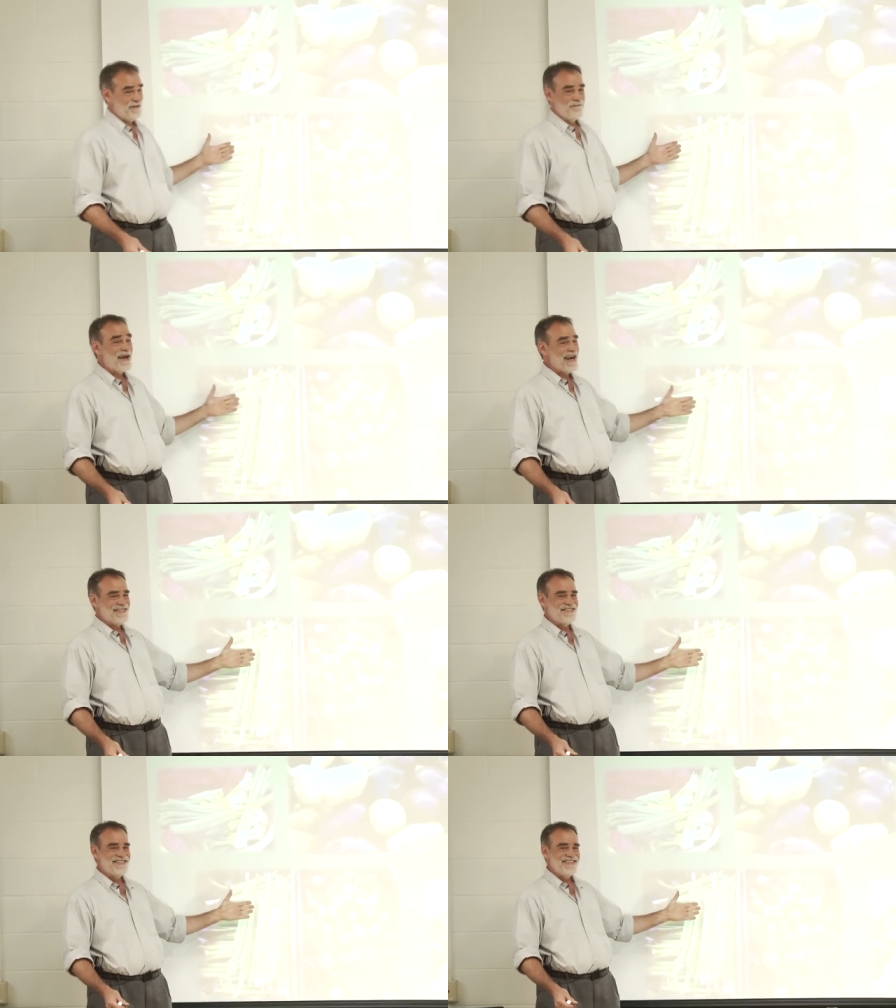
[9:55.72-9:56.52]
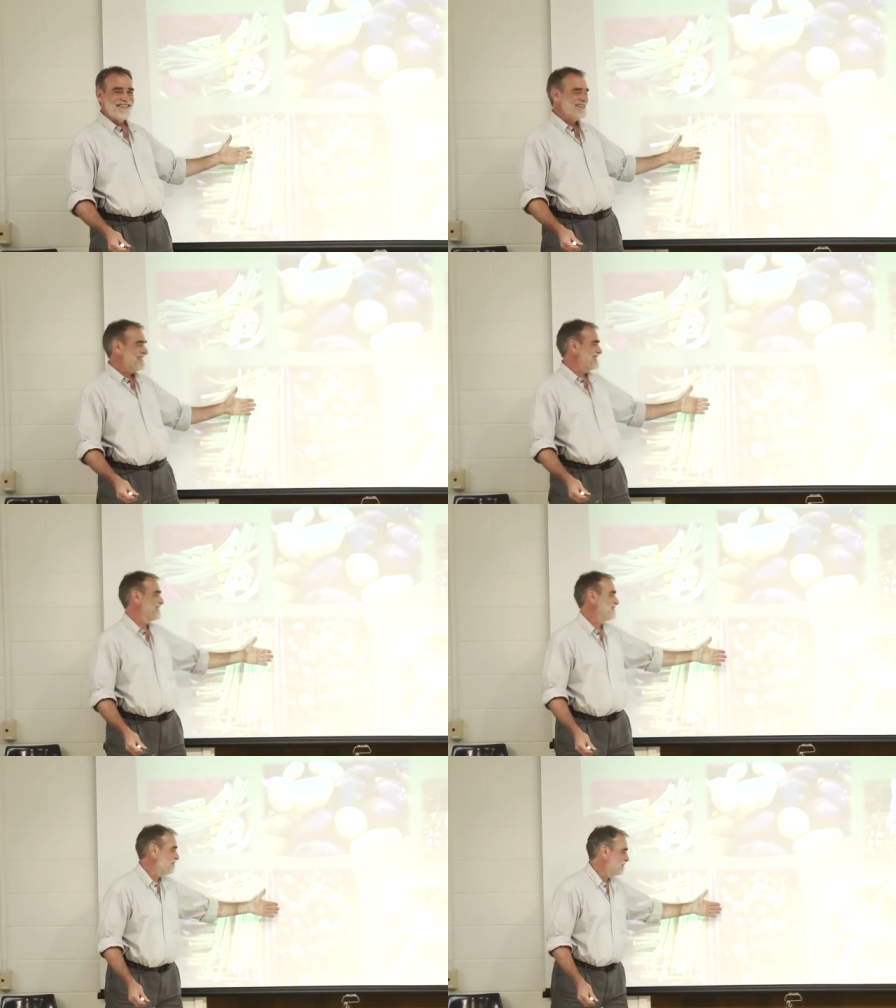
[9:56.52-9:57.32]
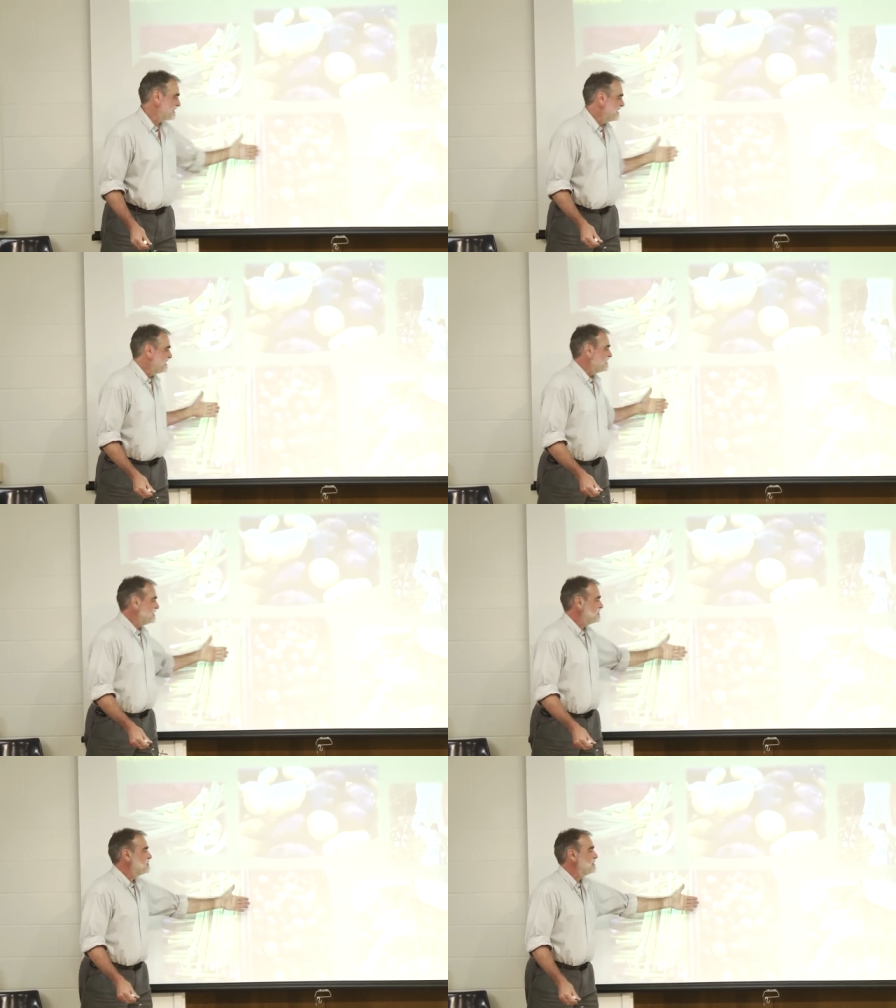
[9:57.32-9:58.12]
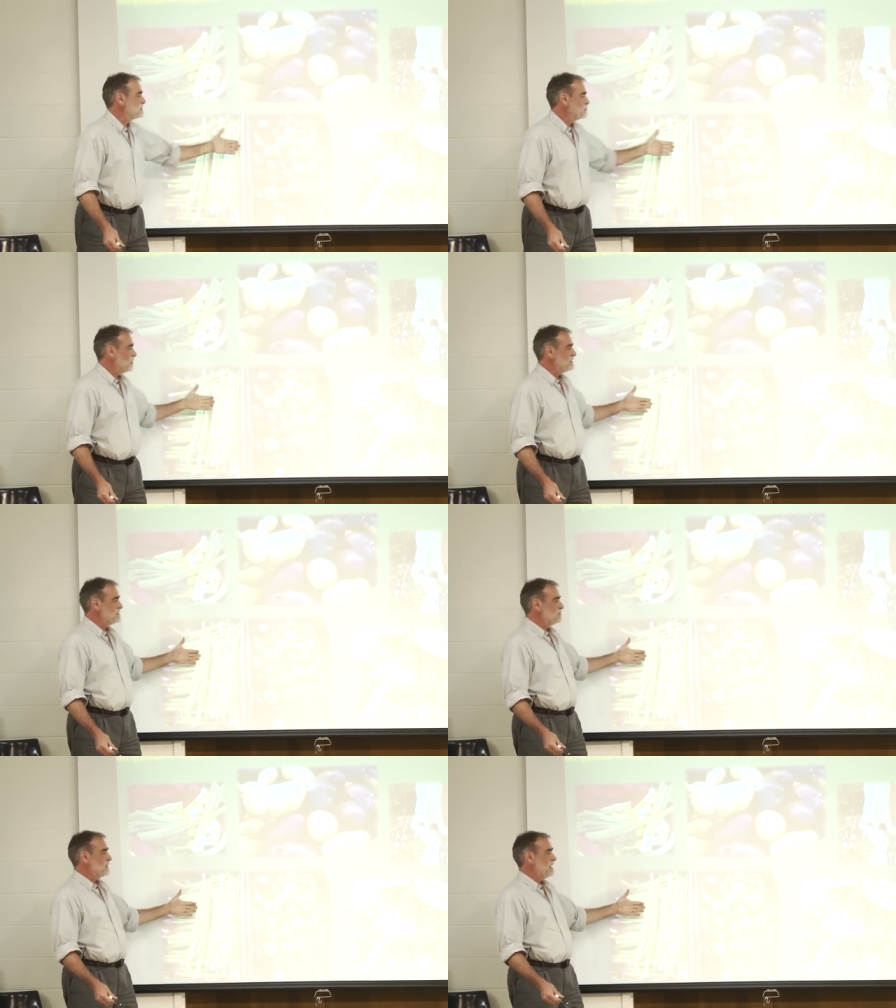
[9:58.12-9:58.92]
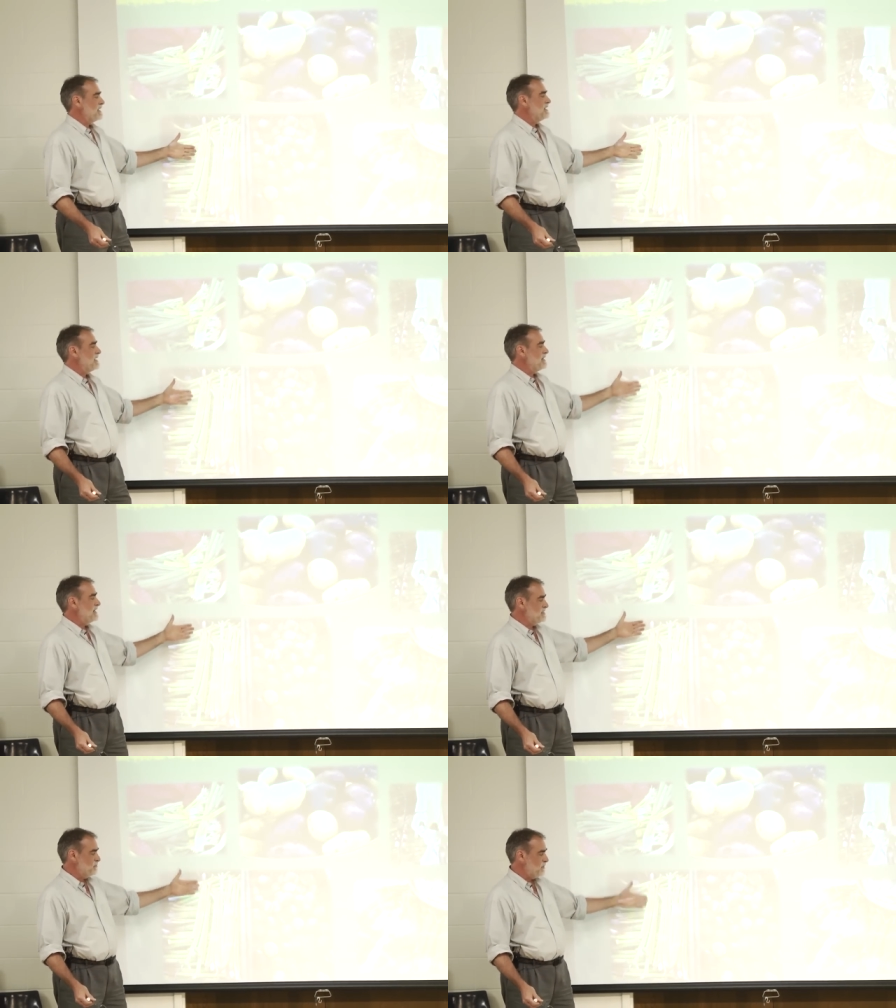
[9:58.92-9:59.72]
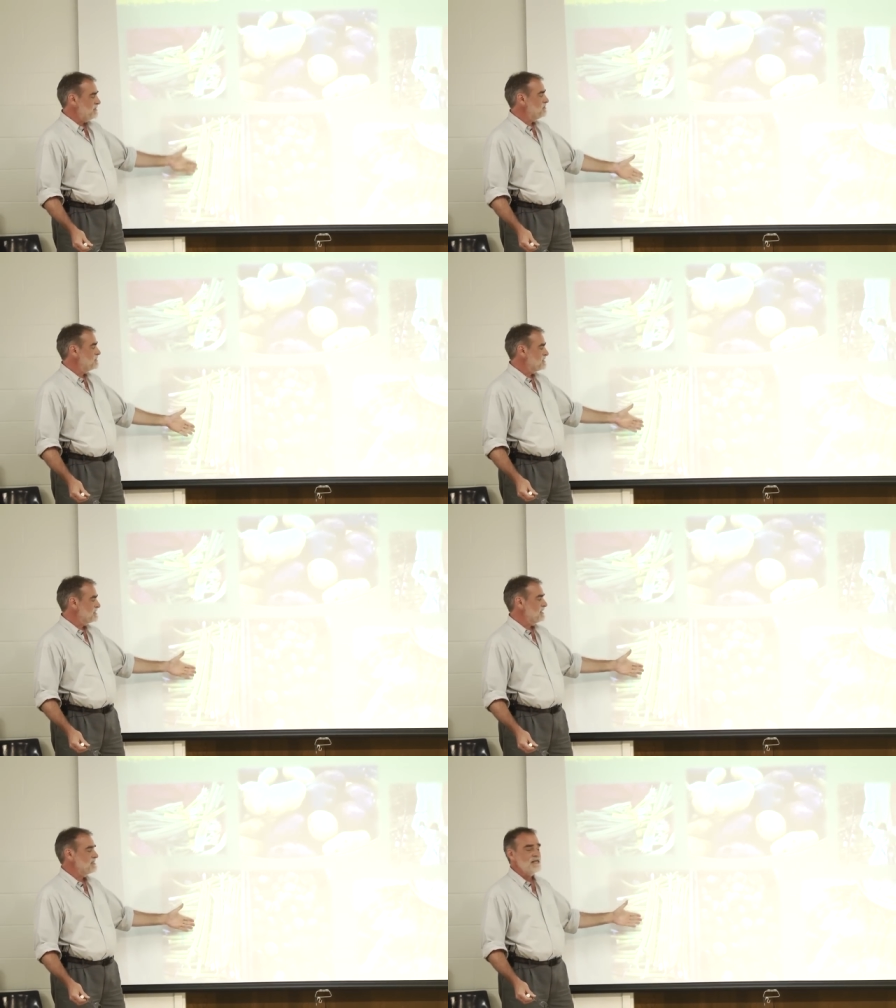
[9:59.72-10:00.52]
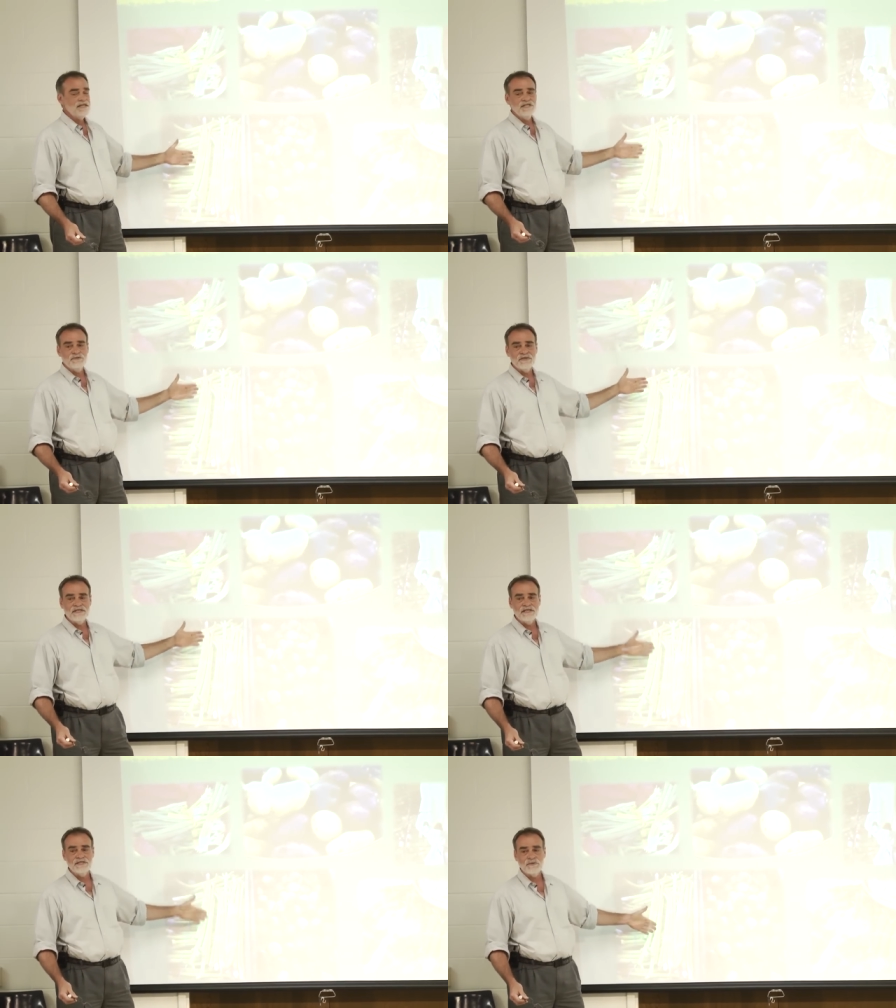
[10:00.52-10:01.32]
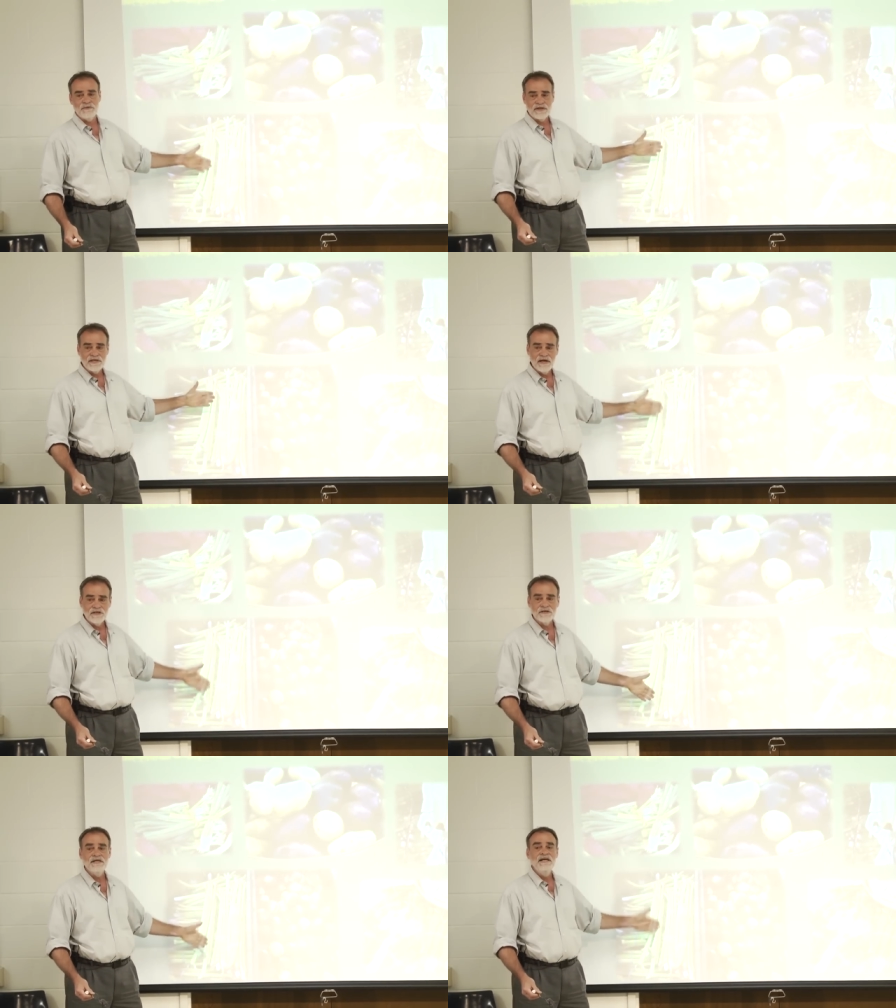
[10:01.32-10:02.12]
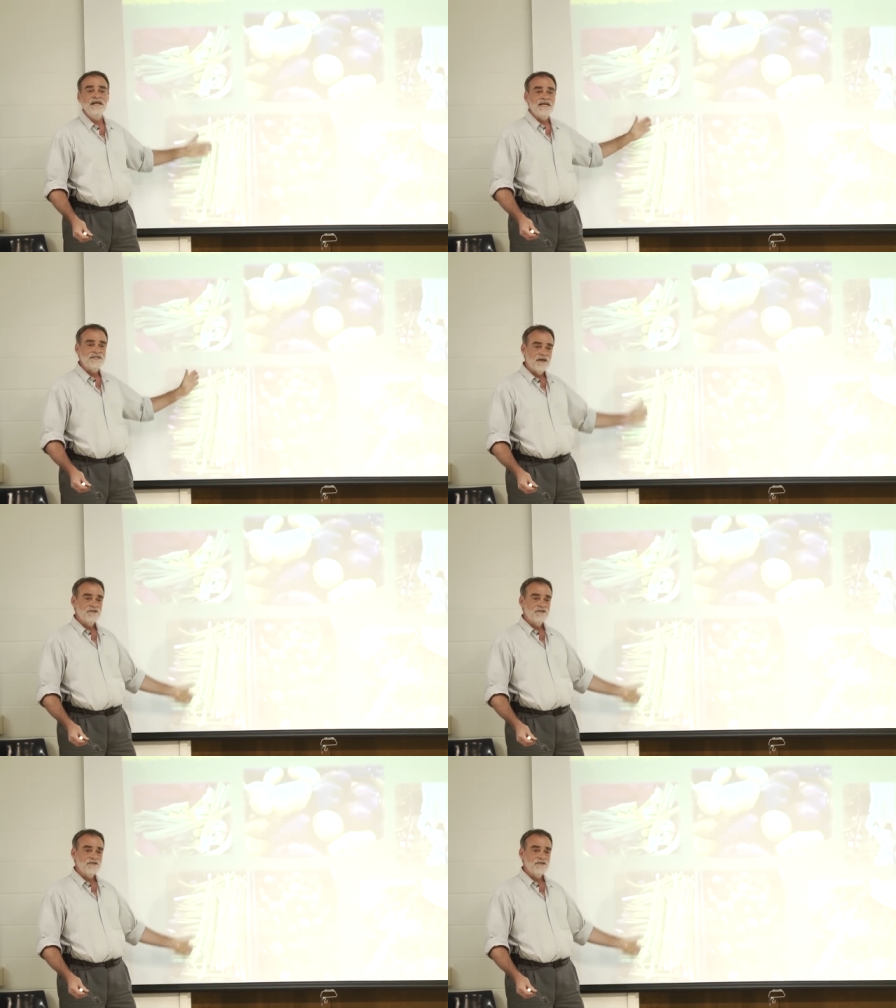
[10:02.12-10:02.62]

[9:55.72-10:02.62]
been matched. I love that. These, this is one display. And it's been, it's not just been set this way by color, it's